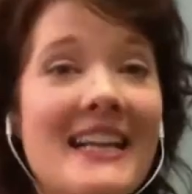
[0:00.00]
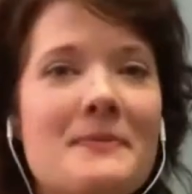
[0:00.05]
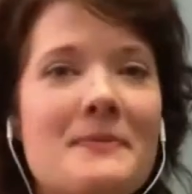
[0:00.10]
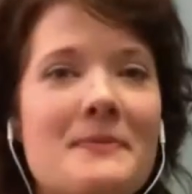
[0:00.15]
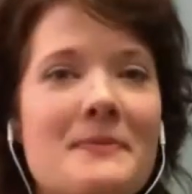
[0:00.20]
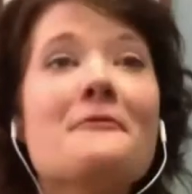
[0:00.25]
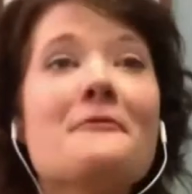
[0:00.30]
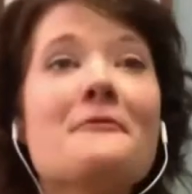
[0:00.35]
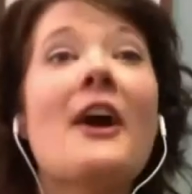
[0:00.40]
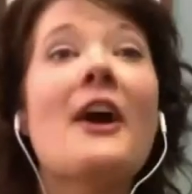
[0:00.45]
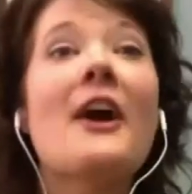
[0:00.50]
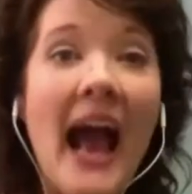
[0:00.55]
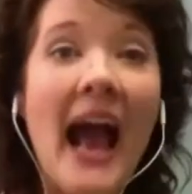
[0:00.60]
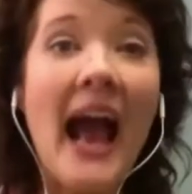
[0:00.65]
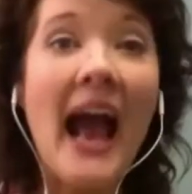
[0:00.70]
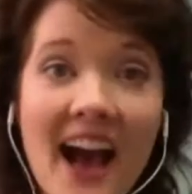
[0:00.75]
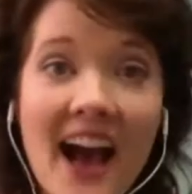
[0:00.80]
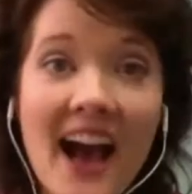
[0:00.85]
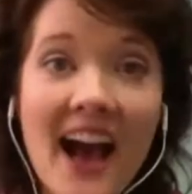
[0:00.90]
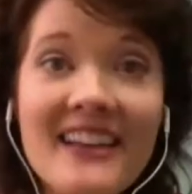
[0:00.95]
meant for
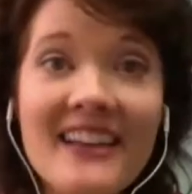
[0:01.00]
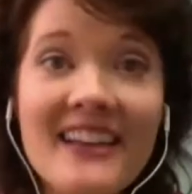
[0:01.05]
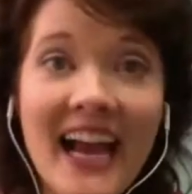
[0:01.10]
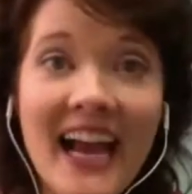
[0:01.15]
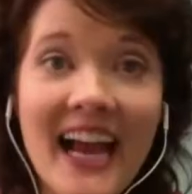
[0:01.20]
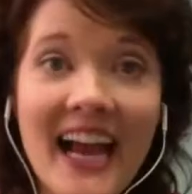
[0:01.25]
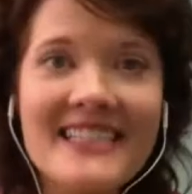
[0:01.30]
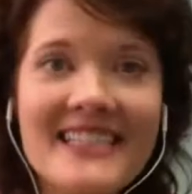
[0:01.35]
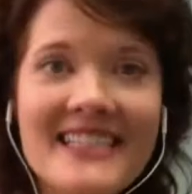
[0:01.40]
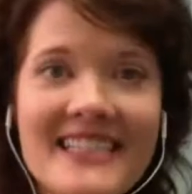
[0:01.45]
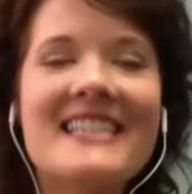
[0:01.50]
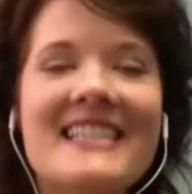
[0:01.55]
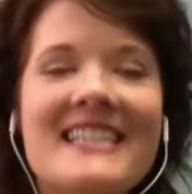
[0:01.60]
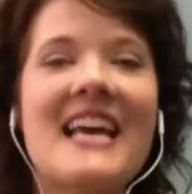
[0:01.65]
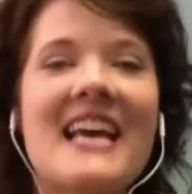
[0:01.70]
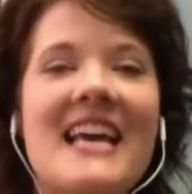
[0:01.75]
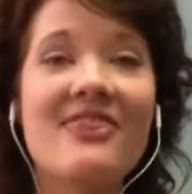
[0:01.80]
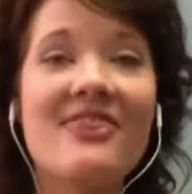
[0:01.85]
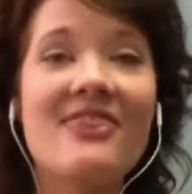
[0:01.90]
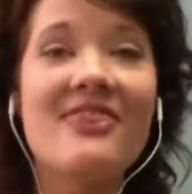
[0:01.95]
having ideas
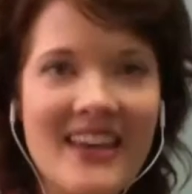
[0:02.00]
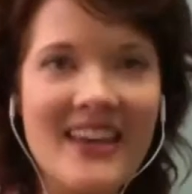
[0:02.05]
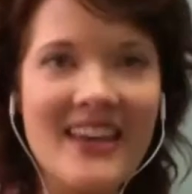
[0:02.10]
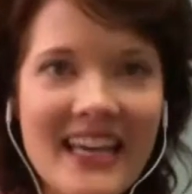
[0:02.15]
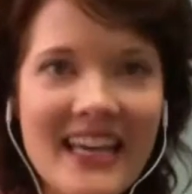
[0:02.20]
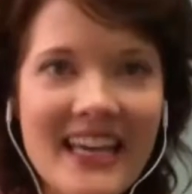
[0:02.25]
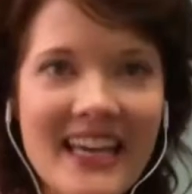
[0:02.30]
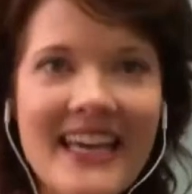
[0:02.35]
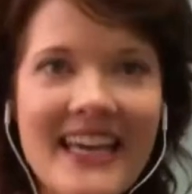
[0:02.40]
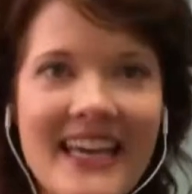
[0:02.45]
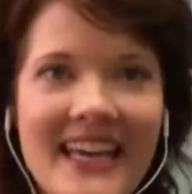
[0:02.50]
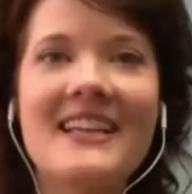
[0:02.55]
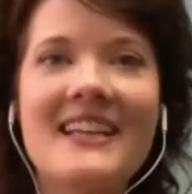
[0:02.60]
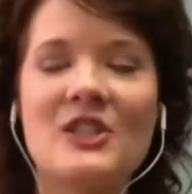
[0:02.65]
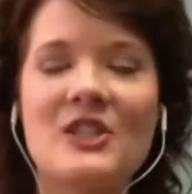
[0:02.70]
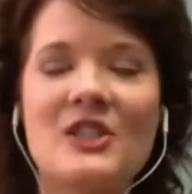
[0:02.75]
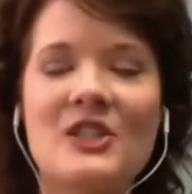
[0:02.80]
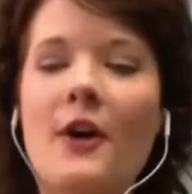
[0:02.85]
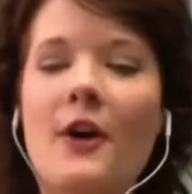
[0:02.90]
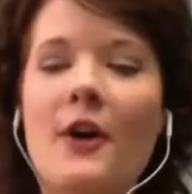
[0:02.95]
and thinking
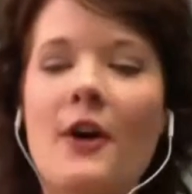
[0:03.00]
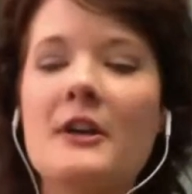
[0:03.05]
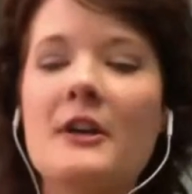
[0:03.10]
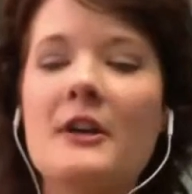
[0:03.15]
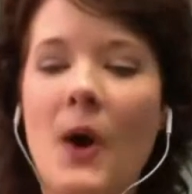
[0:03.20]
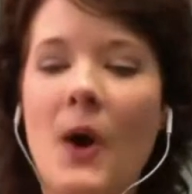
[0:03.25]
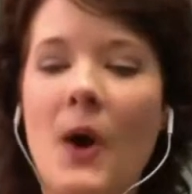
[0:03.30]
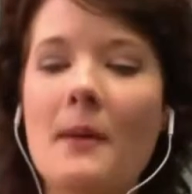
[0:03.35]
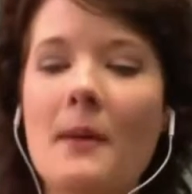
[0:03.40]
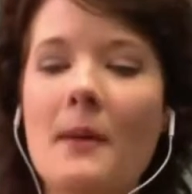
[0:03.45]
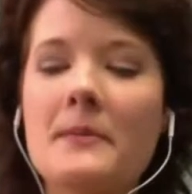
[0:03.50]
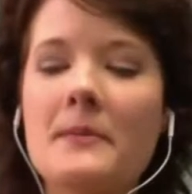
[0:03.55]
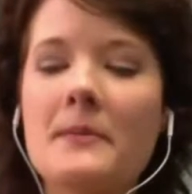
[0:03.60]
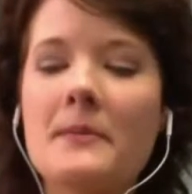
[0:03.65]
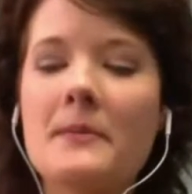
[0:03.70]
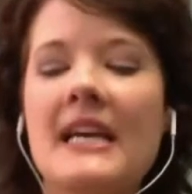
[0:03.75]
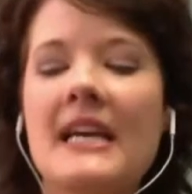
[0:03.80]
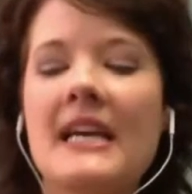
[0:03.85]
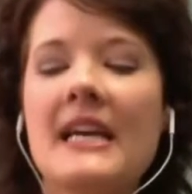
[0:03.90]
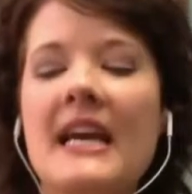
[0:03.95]
and solving problems.
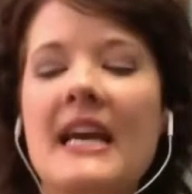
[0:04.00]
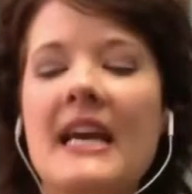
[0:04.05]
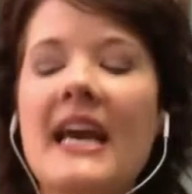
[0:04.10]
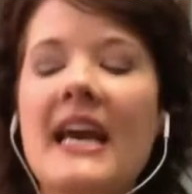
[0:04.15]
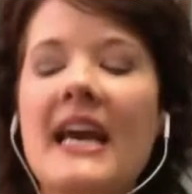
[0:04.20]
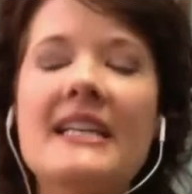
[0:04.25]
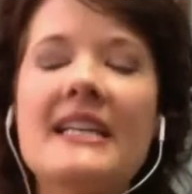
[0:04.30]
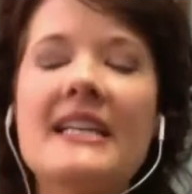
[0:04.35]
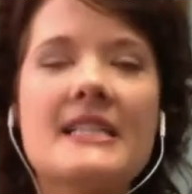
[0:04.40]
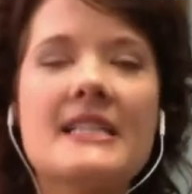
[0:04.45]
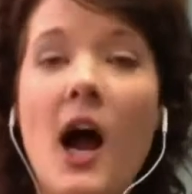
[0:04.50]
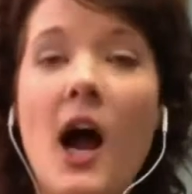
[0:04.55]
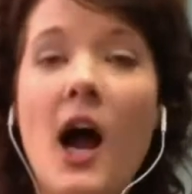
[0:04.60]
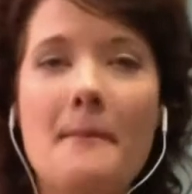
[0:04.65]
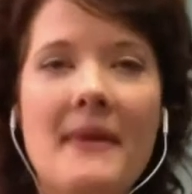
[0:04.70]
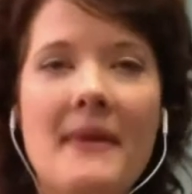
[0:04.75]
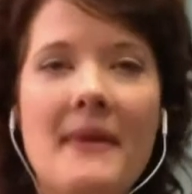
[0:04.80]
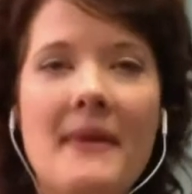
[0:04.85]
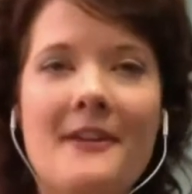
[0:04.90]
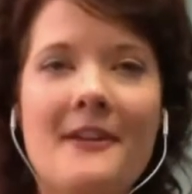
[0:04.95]
It's
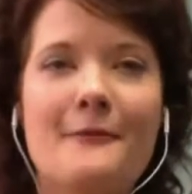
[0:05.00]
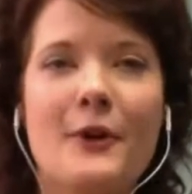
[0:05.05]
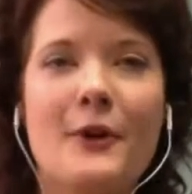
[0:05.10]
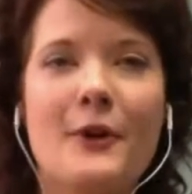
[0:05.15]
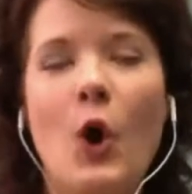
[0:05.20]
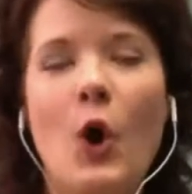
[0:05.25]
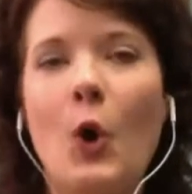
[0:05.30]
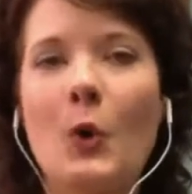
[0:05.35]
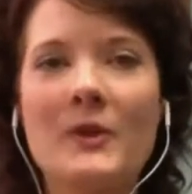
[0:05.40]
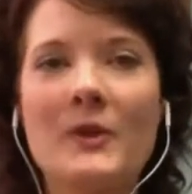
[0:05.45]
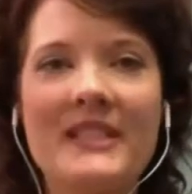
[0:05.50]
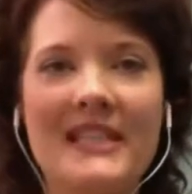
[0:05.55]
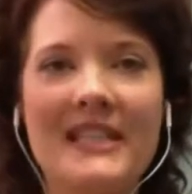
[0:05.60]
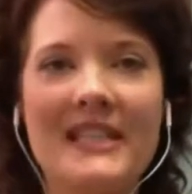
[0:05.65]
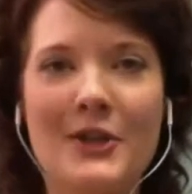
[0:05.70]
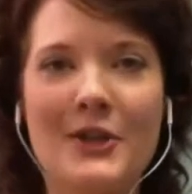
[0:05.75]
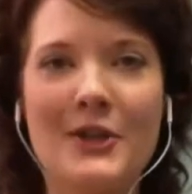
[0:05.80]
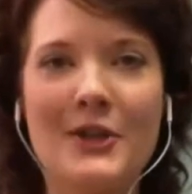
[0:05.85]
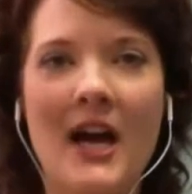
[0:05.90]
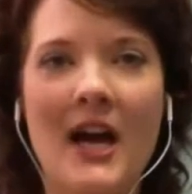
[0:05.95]
not meant for holding
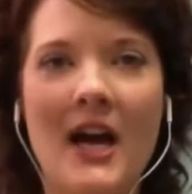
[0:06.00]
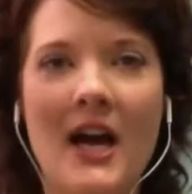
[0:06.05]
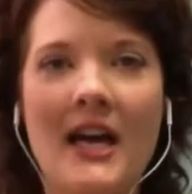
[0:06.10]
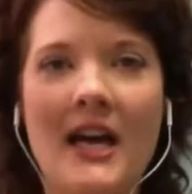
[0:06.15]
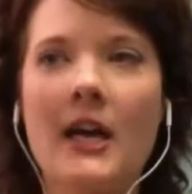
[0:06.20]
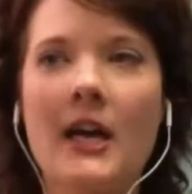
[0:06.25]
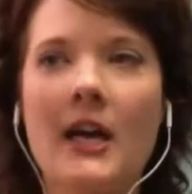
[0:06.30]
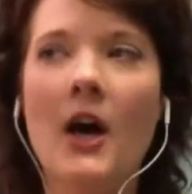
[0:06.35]
in your head like,